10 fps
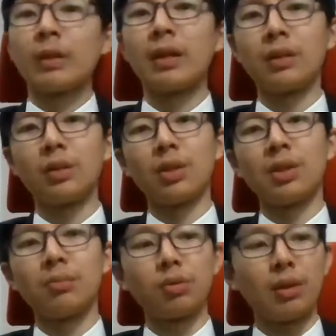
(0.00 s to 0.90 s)
And
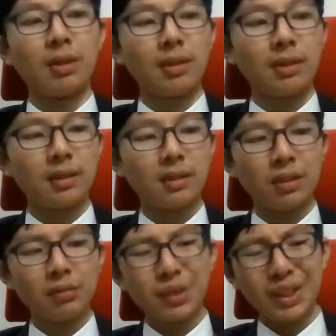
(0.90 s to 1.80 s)
um, do I think it
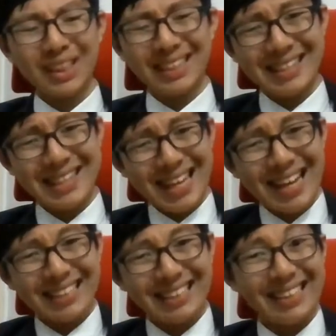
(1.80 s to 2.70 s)
deserves it?
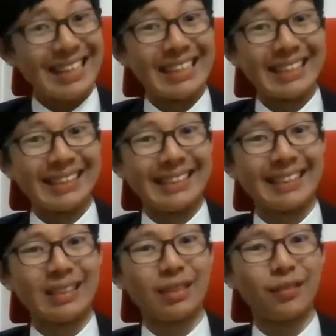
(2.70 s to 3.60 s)
Not really.
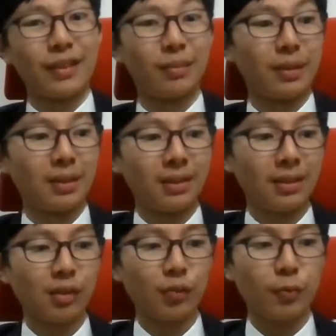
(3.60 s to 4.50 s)
It could have done better.
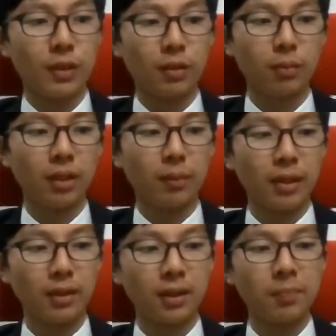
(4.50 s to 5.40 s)
It could have been done
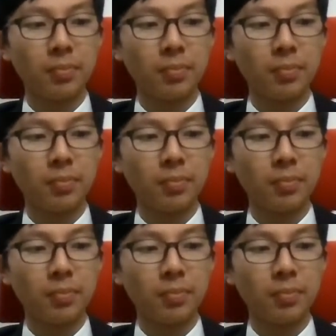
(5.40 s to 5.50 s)
better.